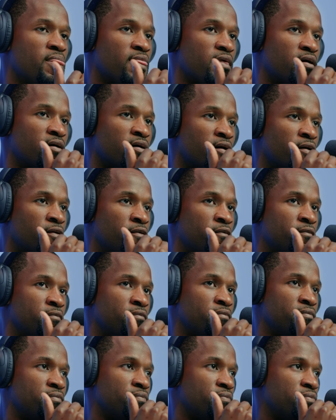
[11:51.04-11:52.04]

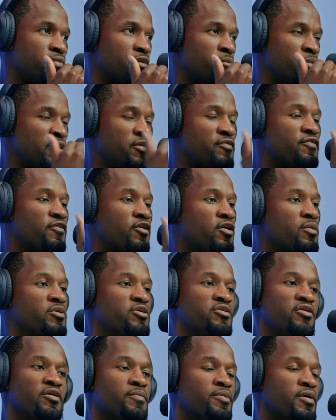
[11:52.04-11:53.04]
um, be firm on
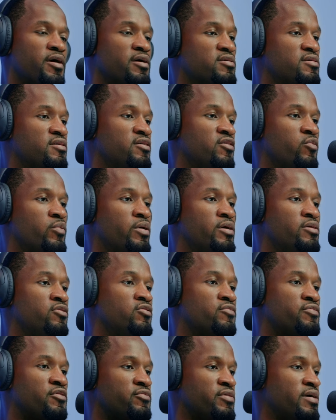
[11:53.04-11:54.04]
your pricing when
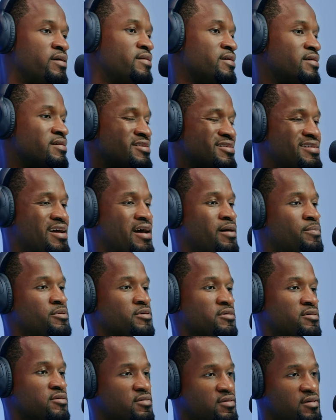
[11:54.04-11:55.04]
you've already
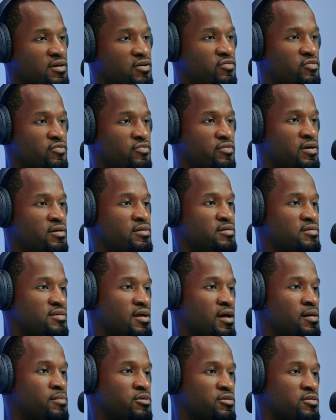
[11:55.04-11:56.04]
established yourself, right?
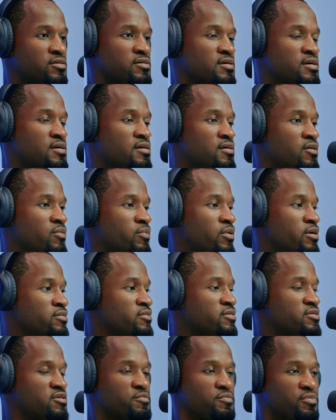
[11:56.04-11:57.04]
Establish
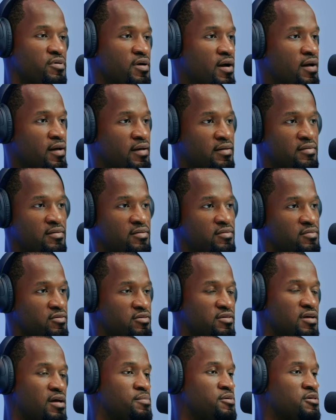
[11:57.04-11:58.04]
whether it's a brand,
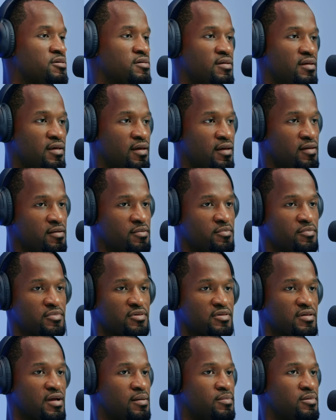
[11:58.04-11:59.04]
establish your name,
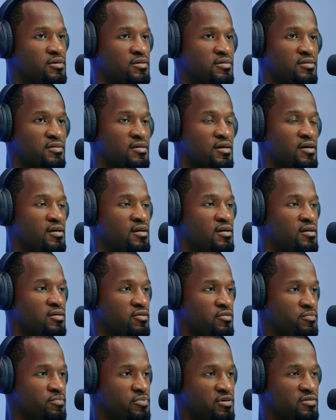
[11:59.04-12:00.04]
establish
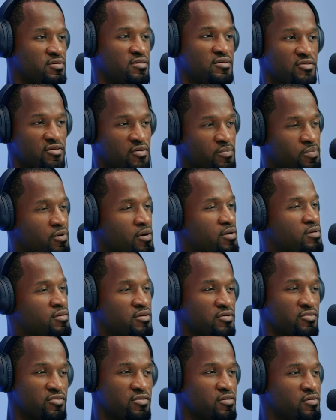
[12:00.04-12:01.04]
your business, your product,
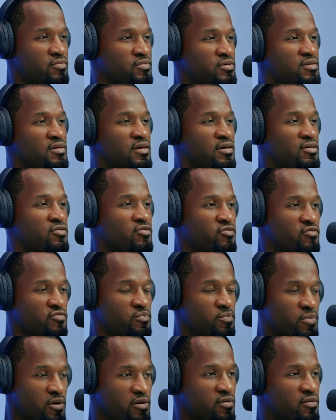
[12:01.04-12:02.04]
your service. Like
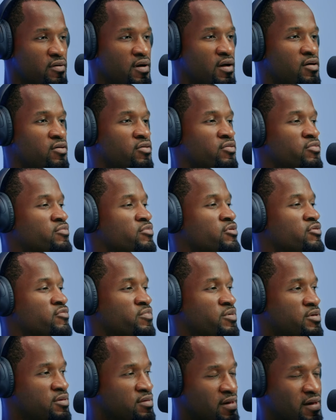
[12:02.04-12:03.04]
you've been around, you've
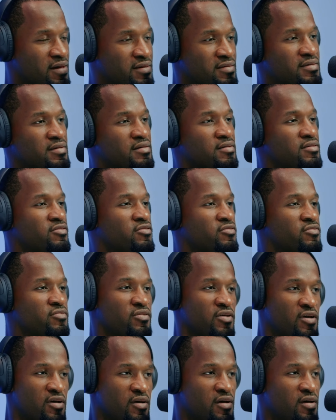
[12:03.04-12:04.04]
been tested,
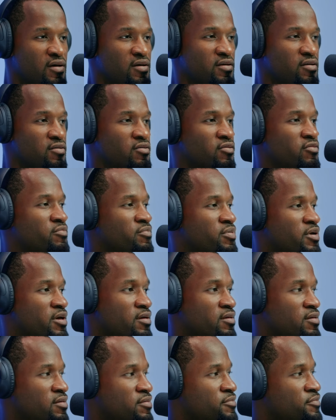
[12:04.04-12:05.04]
you've, you know,
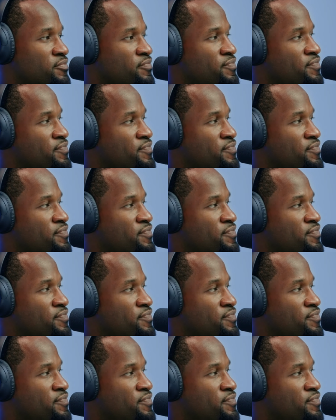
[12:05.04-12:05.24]
been